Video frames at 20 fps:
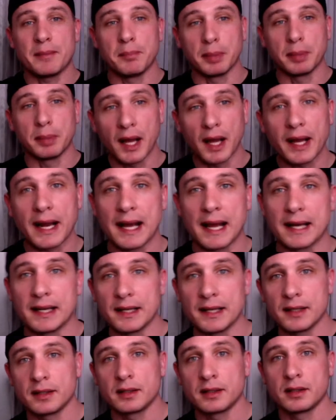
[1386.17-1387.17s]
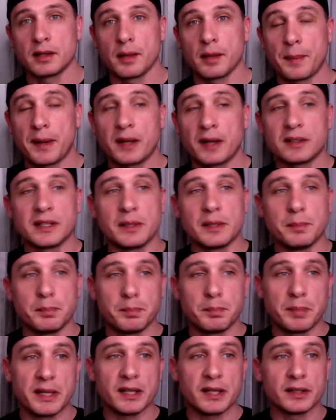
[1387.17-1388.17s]
blood on it. Apparently
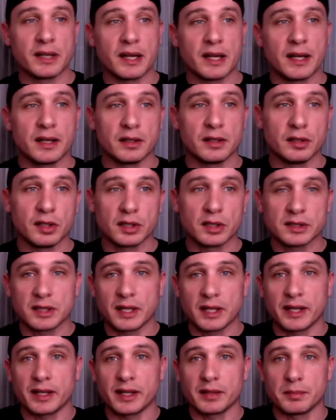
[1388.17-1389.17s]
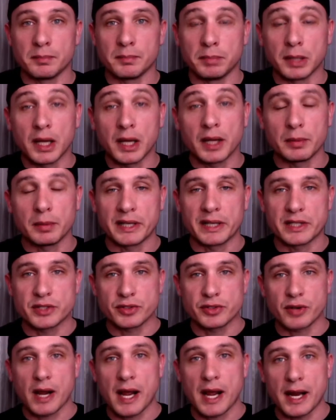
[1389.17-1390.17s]
betel nut looked like blood when it's
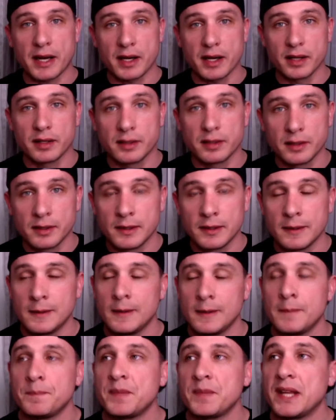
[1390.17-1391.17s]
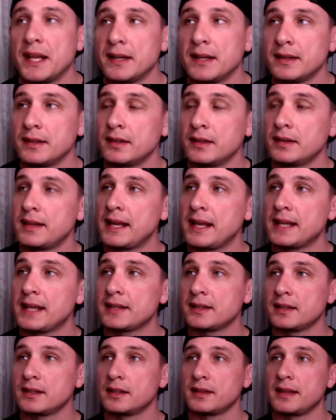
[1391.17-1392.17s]
dried. And they,
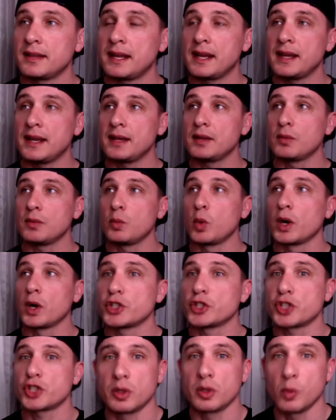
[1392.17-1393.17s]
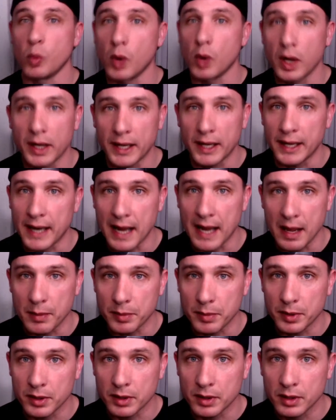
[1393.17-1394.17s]
they weren't sure what had
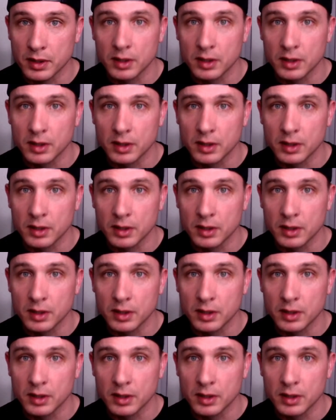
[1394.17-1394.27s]
happened,